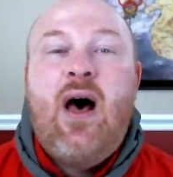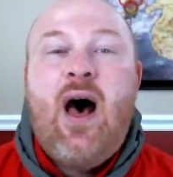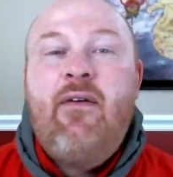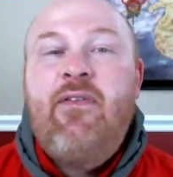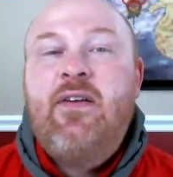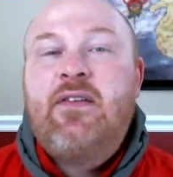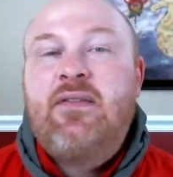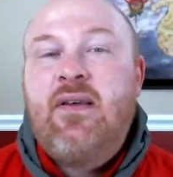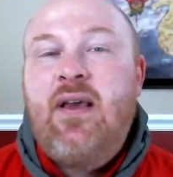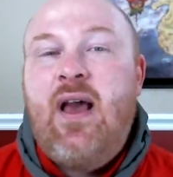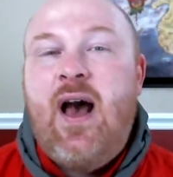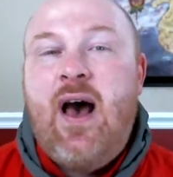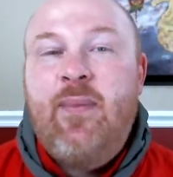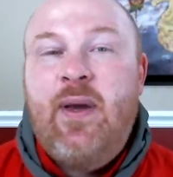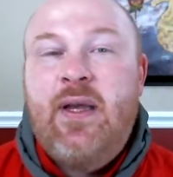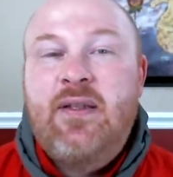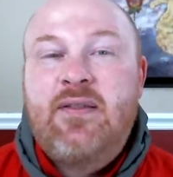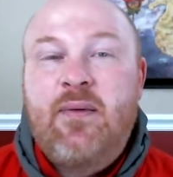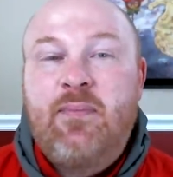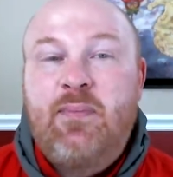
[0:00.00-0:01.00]
Obviously,
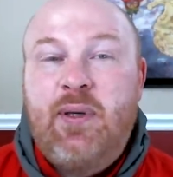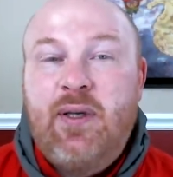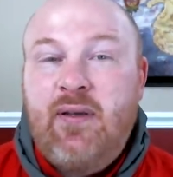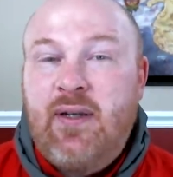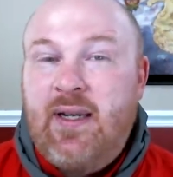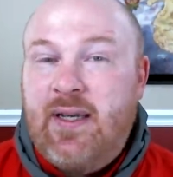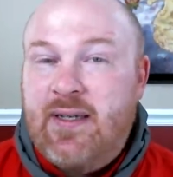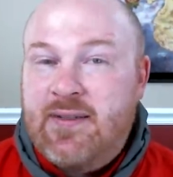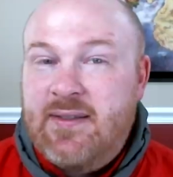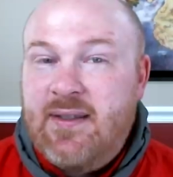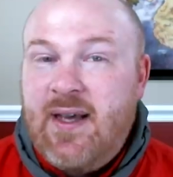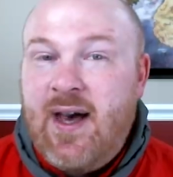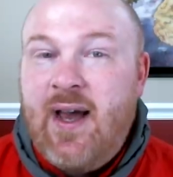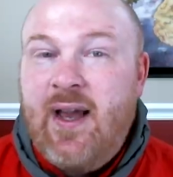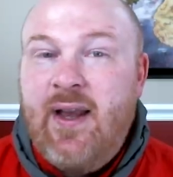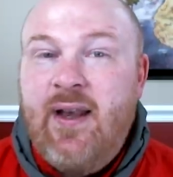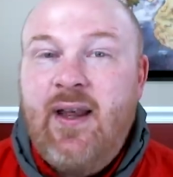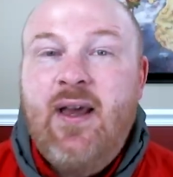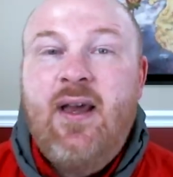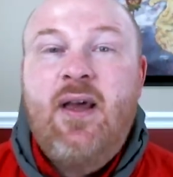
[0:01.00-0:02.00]
Hammed's ability
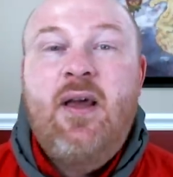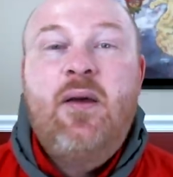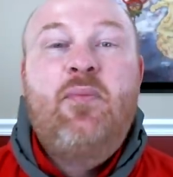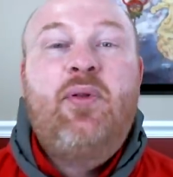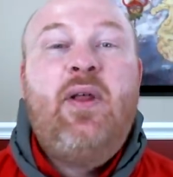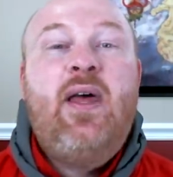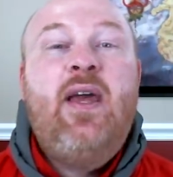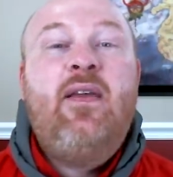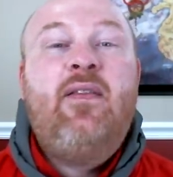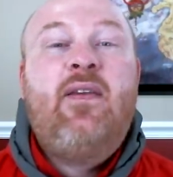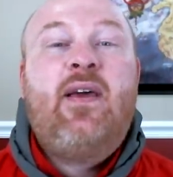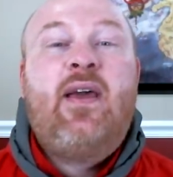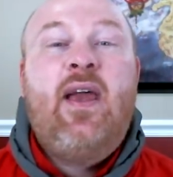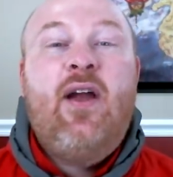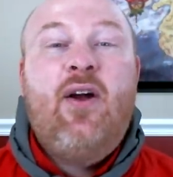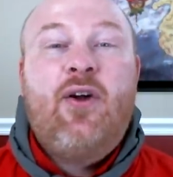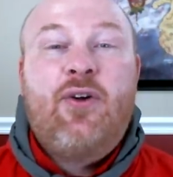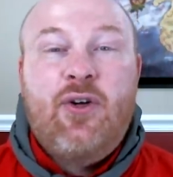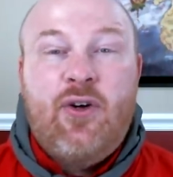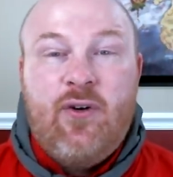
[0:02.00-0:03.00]
aside, playing the
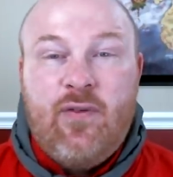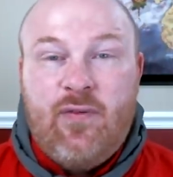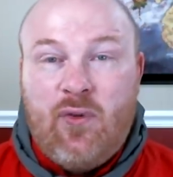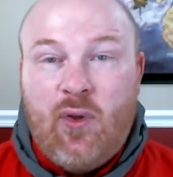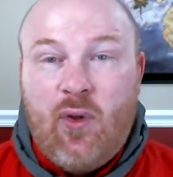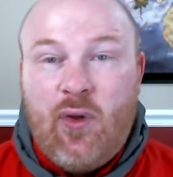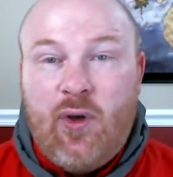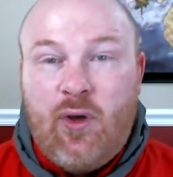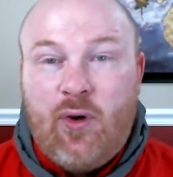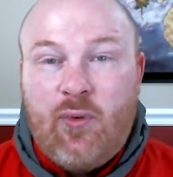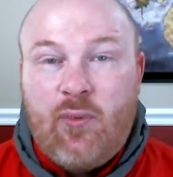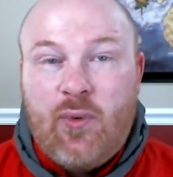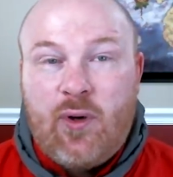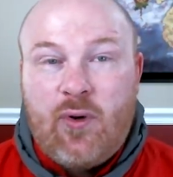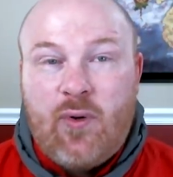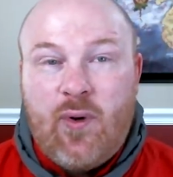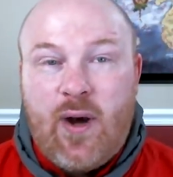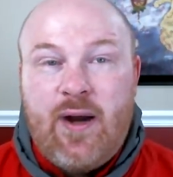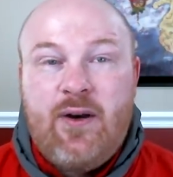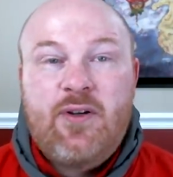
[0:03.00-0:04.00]
character of Loial
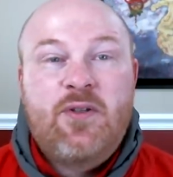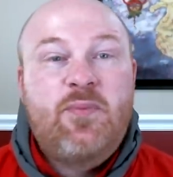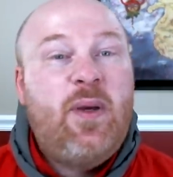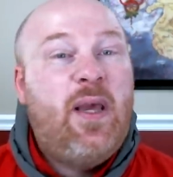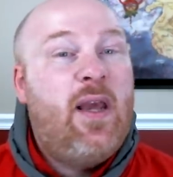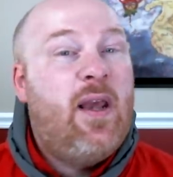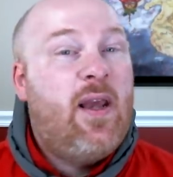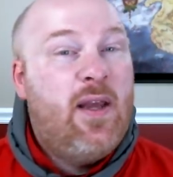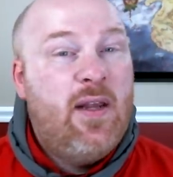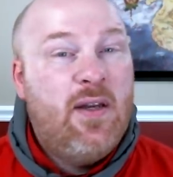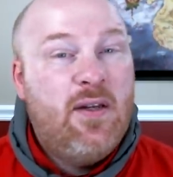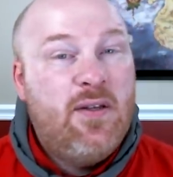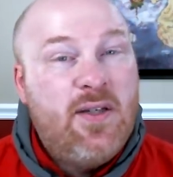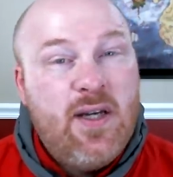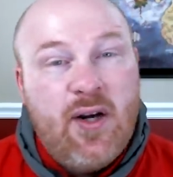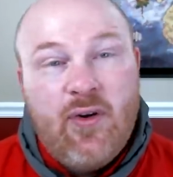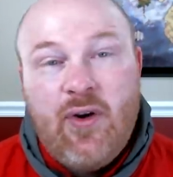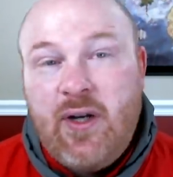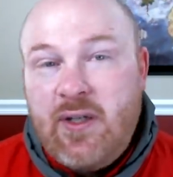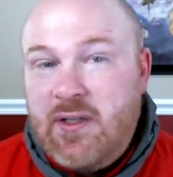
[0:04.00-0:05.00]
requires being
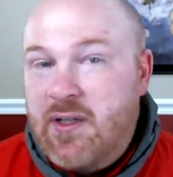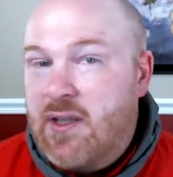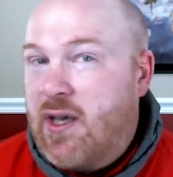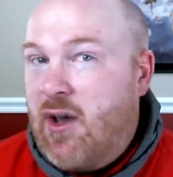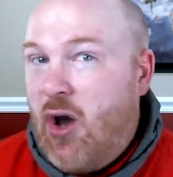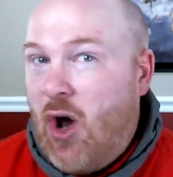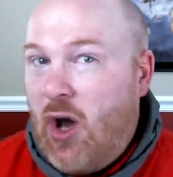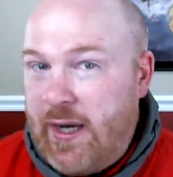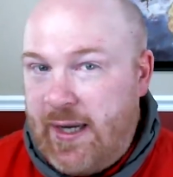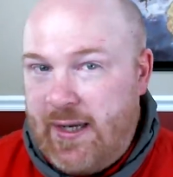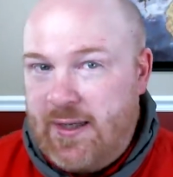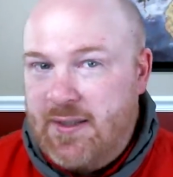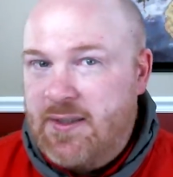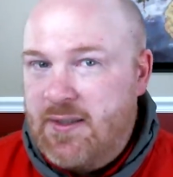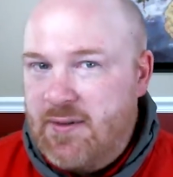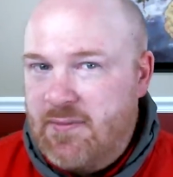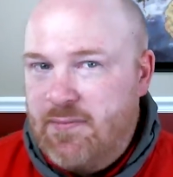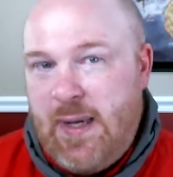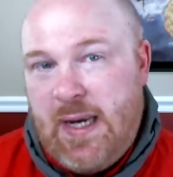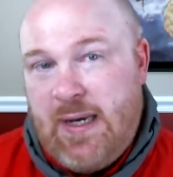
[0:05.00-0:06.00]
endearing to the
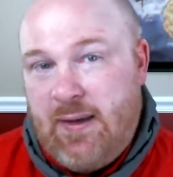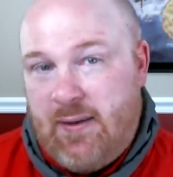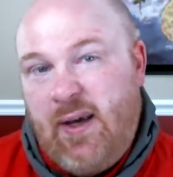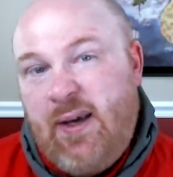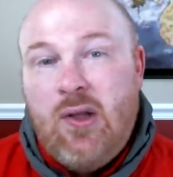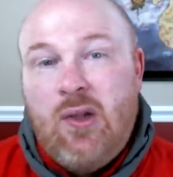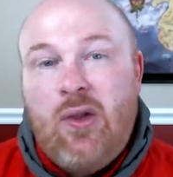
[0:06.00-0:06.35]
audience, mainly.